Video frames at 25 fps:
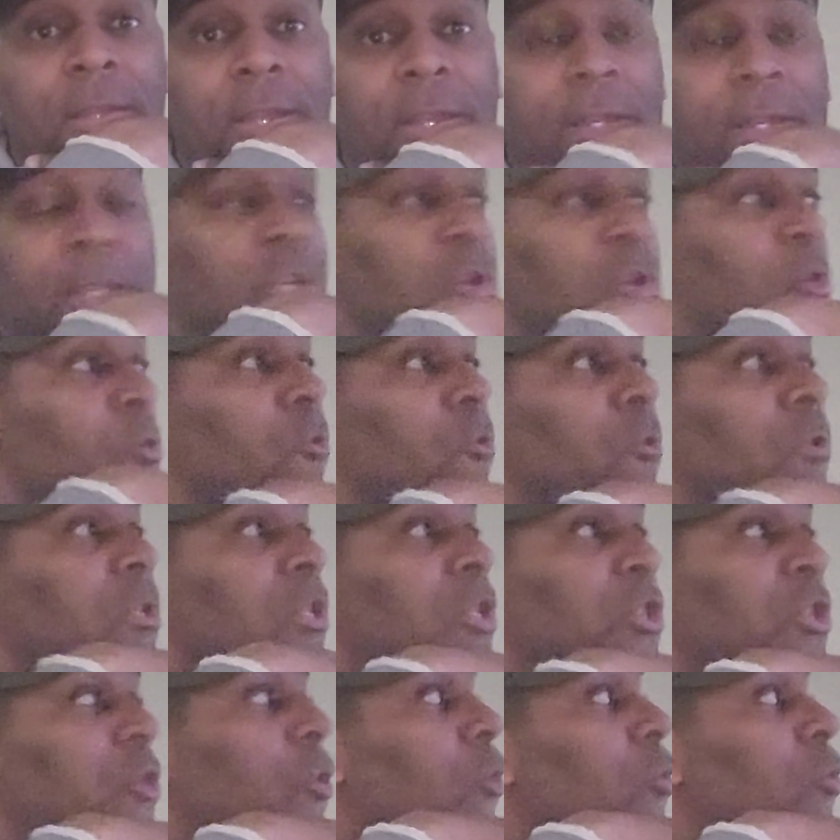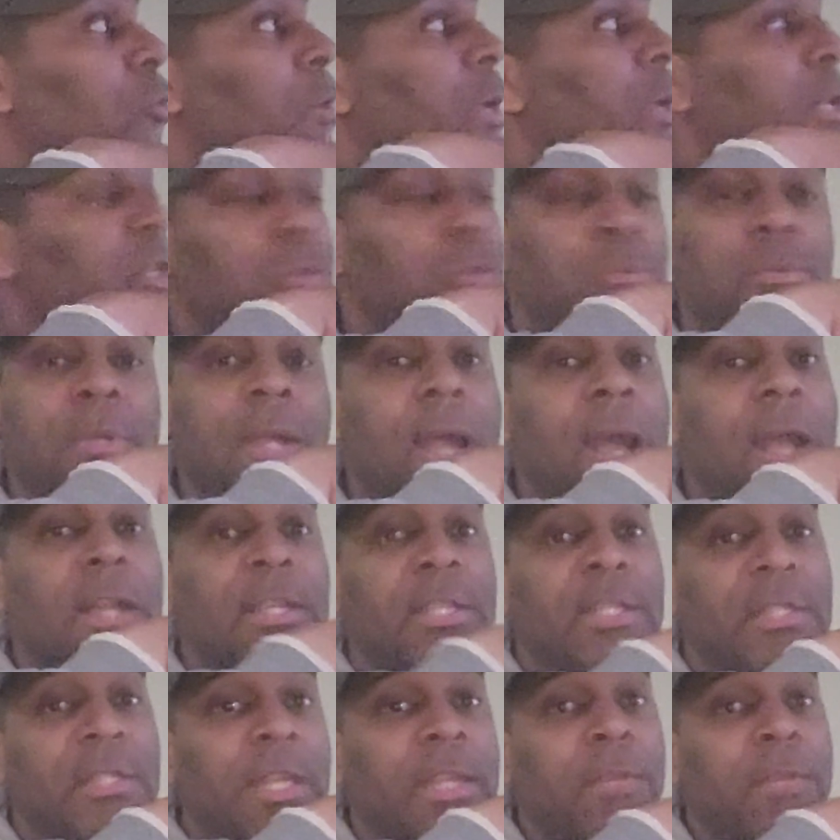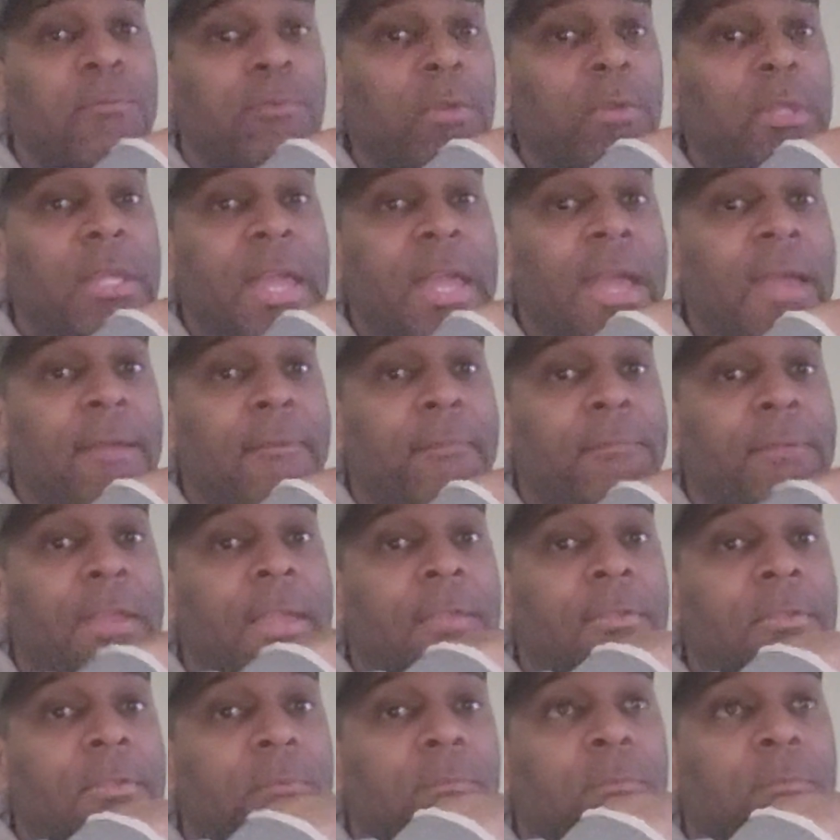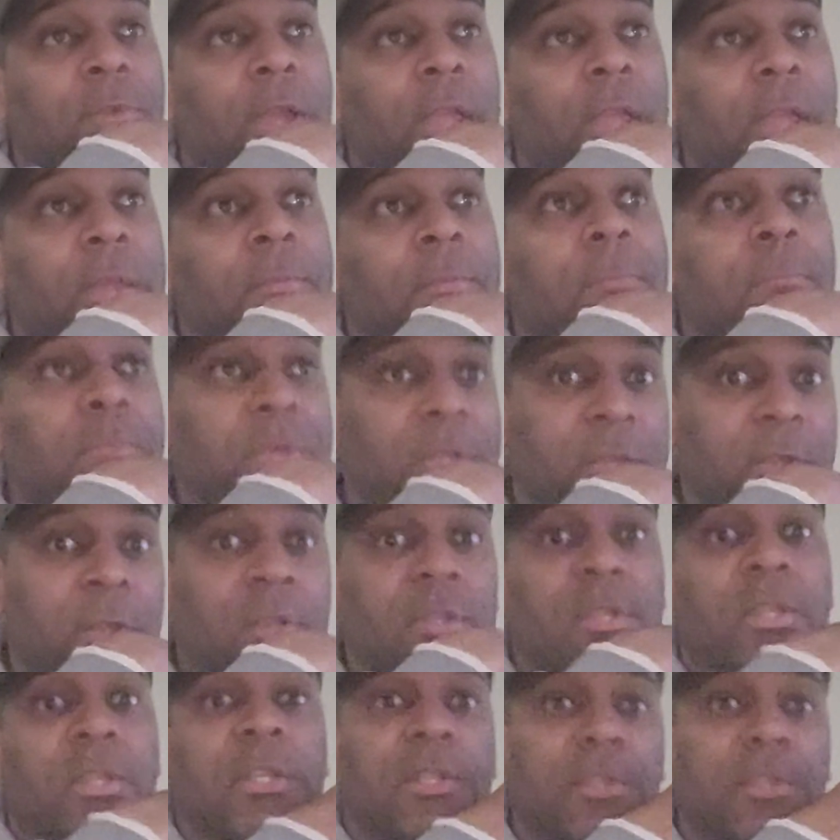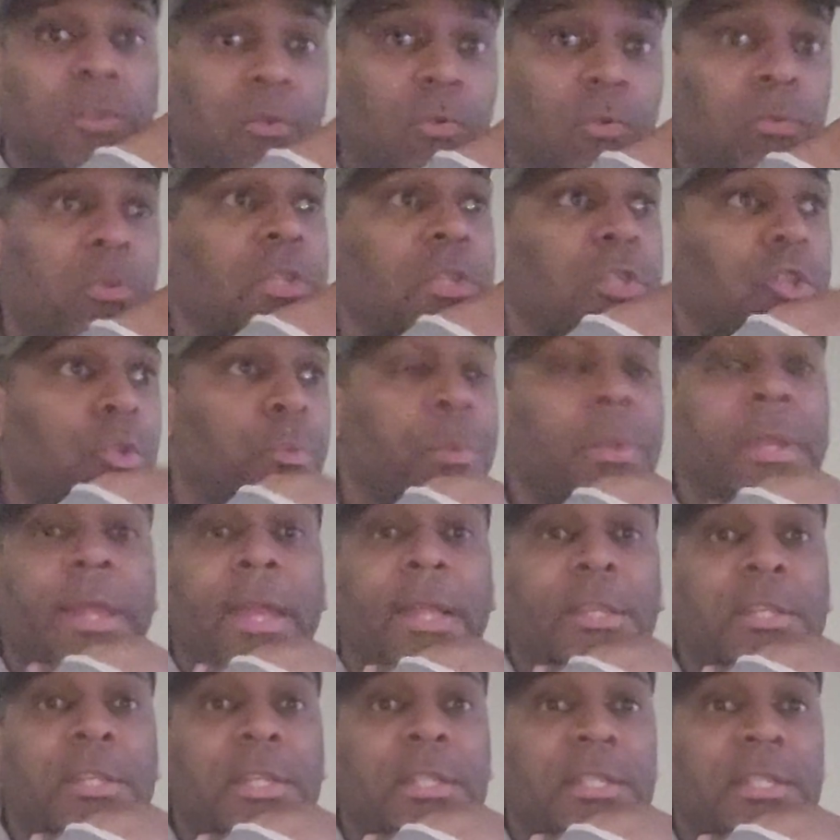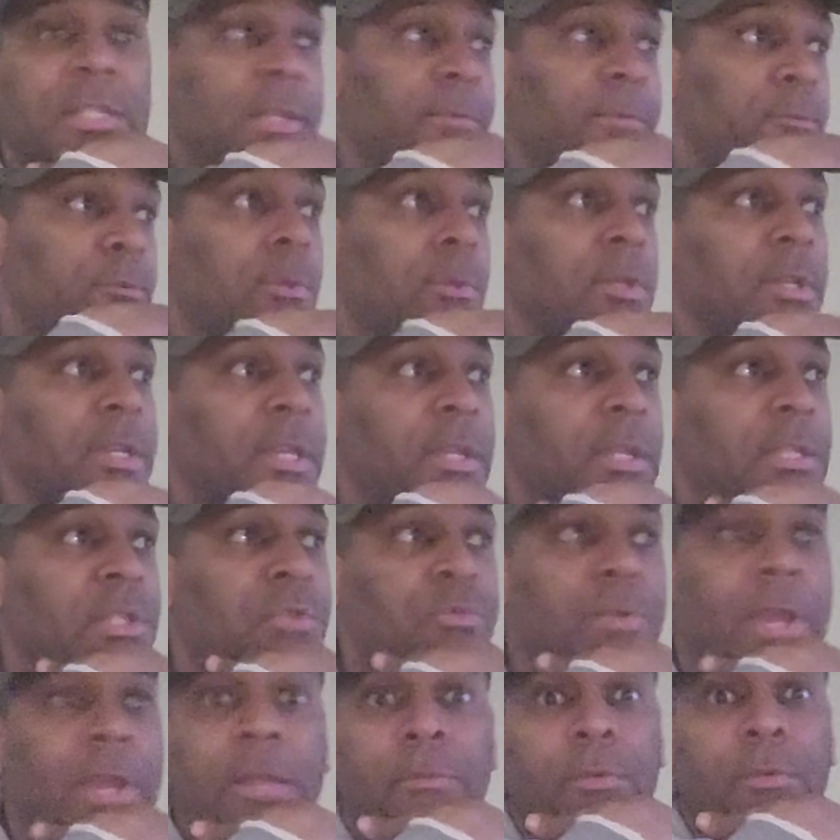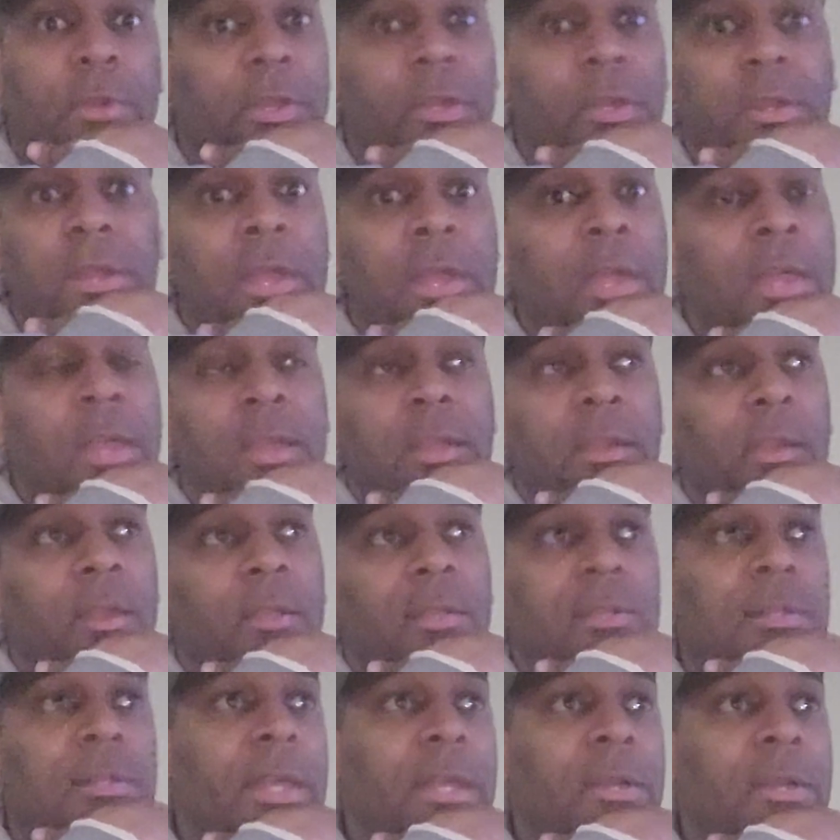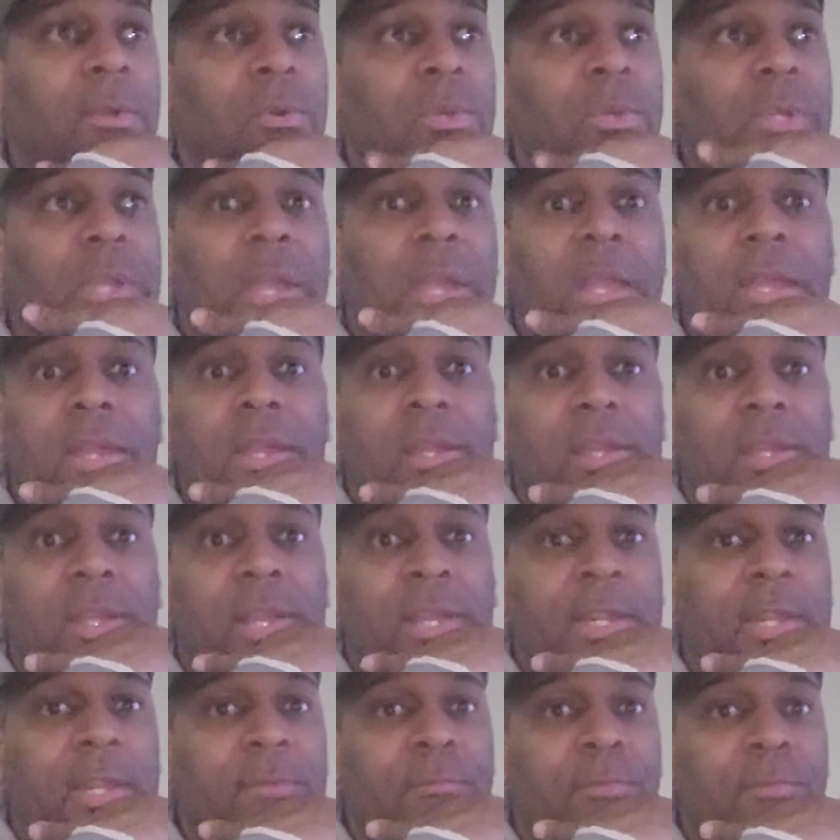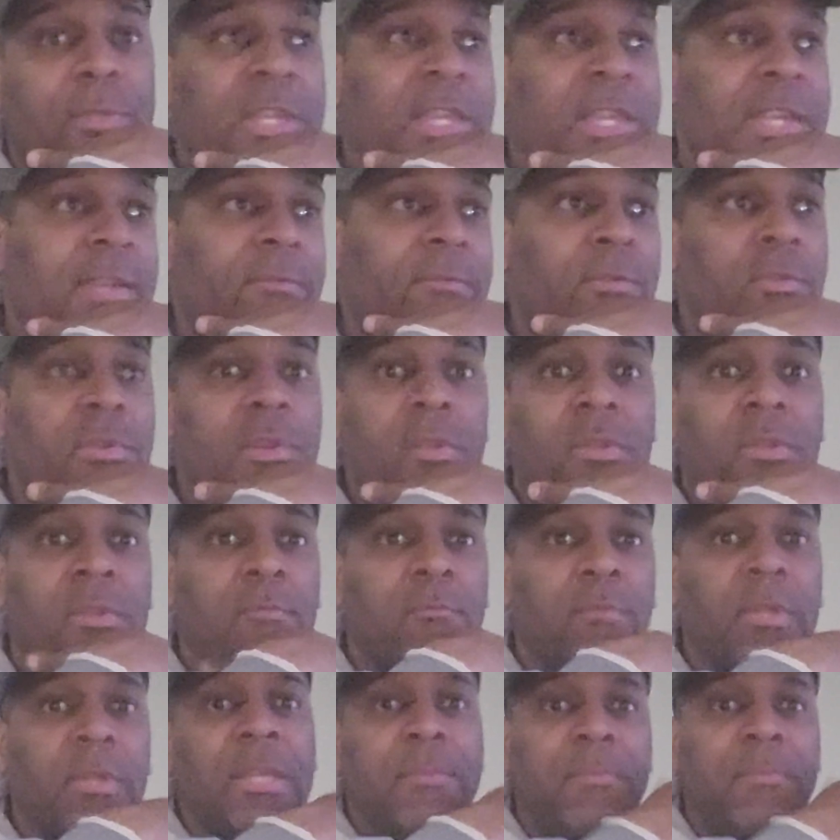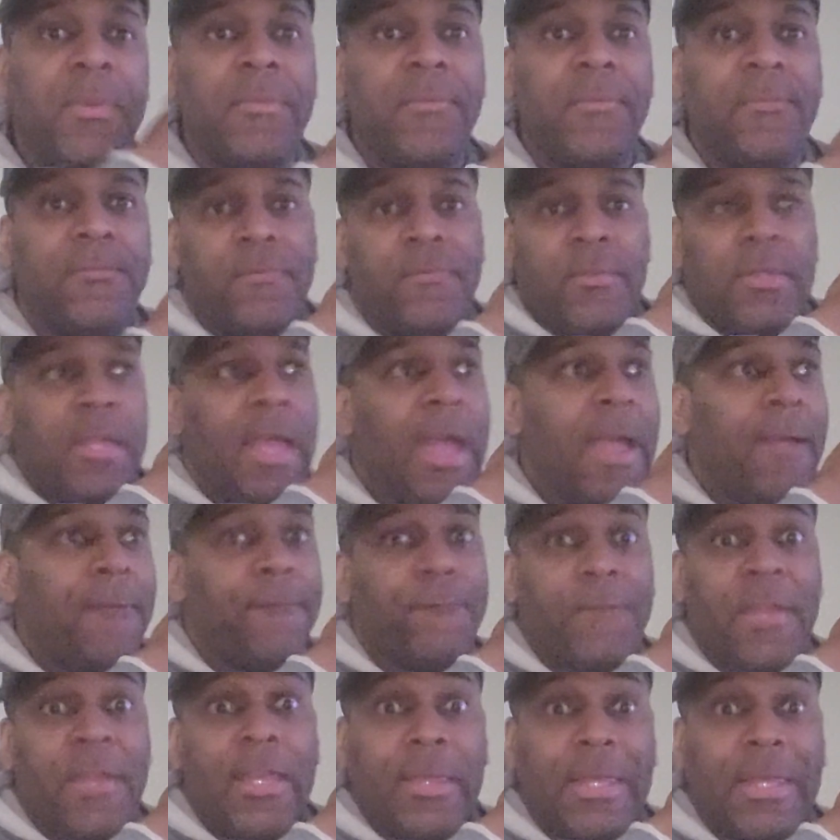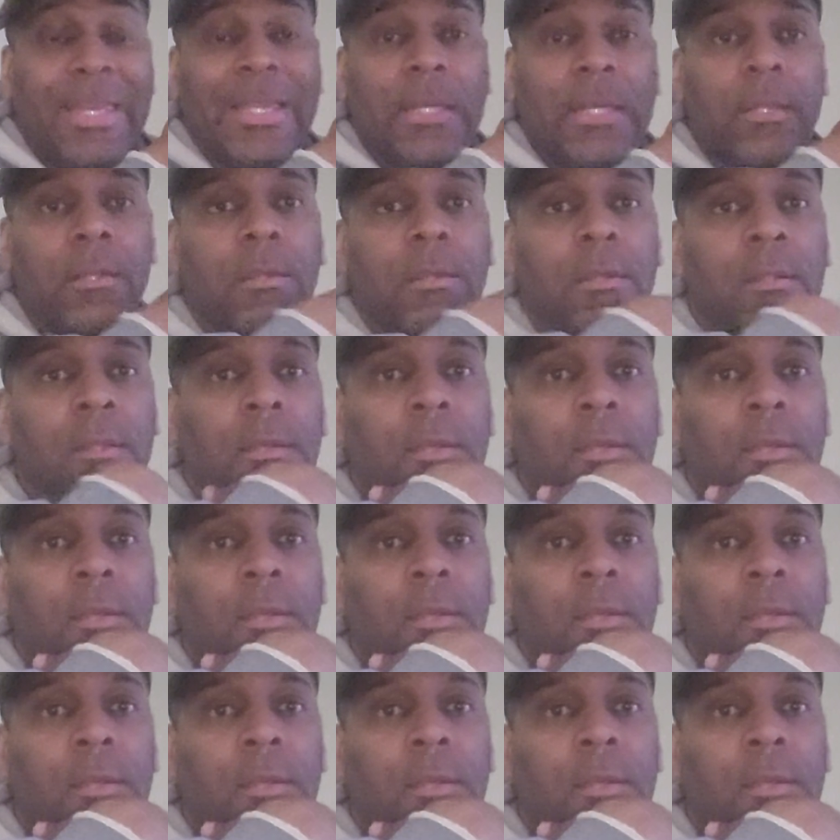And it goes to show you that you guys didn't really have faith in Ryan because of his own stupid antics. And if you look at his track record, it's like, okay, he didn't really give you nothing to really have faith in.